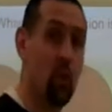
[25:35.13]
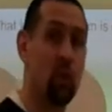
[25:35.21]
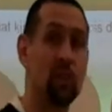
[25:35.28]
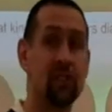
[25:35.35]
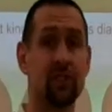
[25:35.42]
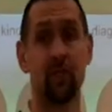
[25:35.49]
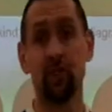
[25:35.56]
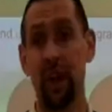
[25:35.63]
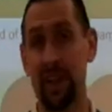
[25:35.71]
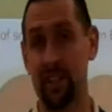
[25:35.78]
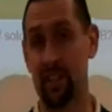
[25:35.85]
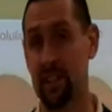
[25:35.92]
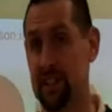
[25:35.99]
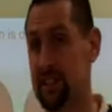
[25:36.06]
which
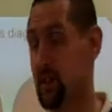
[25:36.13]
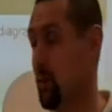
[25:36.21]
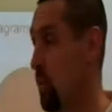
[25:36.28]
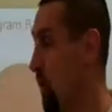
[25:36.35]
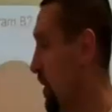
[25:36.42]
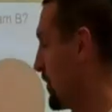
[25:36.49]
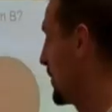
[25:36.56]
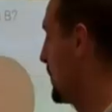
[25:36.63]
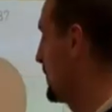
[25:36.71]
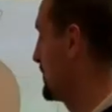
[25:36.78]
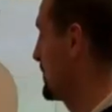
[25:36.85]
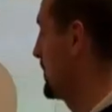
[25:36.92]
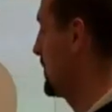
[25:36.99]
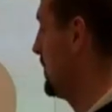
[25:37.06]
direction is the water
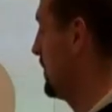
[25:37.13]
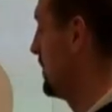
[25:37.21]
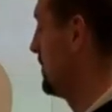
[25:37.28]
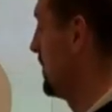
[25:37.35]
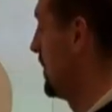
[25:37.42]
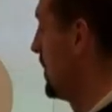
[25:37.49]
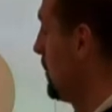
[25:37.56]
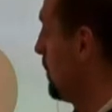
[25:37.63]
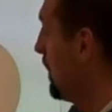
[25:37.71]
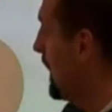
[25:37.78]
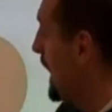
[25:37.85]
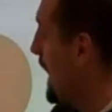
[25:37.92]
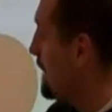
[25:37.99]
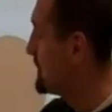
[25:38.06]
going to go? Well,
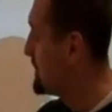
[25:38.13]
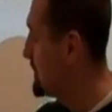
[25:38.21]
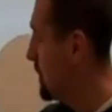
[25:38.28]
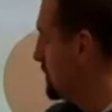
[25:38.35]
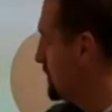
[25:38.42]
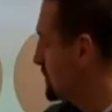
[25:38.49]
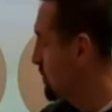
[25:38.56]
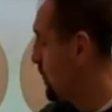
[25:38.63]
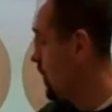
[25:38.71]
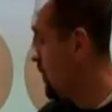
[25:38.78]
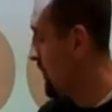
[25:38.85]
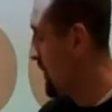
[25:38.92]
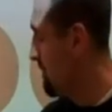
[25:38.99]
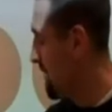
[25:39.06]
I have so much
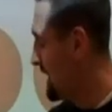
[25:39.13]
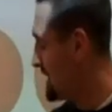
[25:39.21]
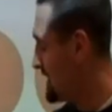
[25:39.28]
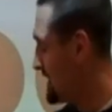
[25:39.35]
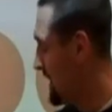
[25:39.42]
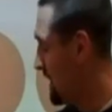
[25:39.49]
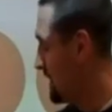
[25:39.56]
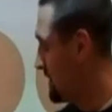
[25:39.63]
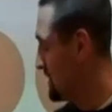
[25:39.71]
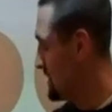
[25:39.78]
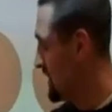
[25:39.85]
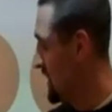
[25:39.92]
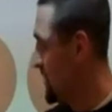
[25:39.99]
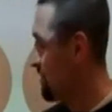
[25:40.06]
water in my
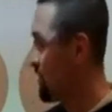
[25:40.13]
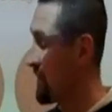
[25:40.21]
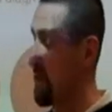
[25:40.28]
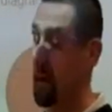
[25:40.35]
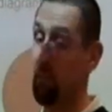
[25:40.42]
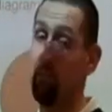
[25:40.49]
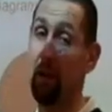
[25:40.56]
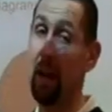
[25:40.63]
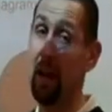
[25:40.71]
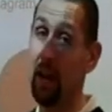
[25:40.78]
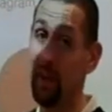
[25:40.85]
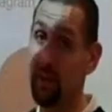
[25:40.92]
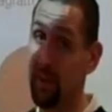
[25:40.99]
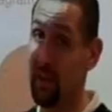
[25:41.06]
cells
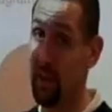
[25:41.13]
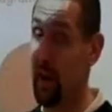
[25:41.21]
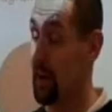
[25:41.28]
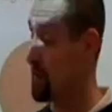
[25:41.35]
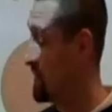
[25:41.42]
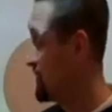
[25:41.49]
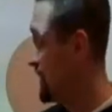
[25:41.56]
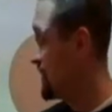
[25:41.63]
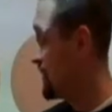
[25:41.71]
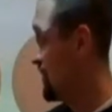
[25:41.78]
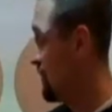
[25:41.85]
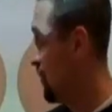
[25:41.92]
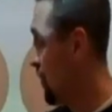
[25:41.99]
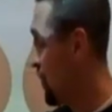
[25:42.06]
compared to the
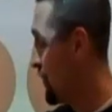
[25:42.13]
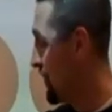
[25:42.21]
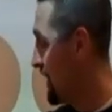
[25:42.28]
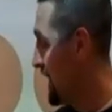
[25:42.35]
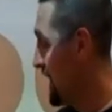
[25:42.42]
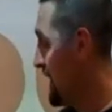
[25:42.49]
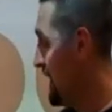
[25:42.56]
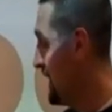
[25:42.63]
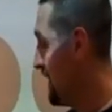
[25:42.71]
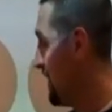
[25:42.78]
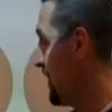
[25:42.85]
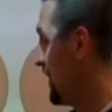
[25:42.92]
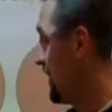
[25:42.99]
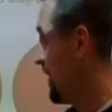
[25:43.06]
concentration of water
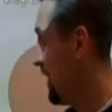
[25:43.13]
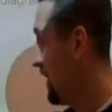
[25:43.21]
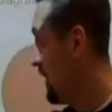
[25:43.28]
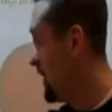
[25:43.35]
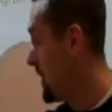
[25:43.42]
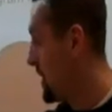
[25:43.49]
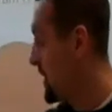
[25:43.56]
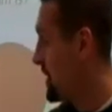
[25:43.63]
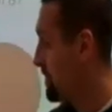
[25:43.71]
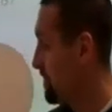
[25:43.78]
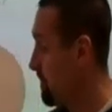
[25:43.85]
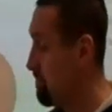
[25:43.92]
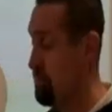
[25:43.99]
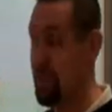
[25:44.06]
in the
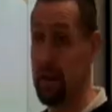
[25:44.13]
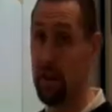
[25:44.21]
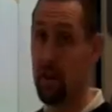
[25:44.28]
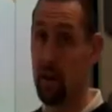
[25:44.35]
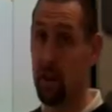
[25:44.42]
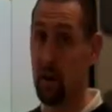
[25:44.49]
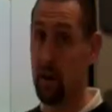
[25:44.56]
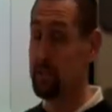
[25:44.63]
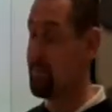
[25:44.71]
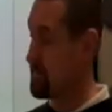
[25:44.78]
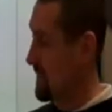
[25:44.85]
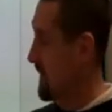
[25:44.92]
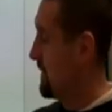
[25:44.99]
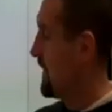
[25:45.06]
beaker
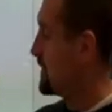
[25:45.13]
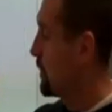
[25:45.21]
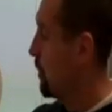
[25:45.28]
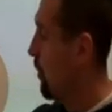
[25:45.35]
that the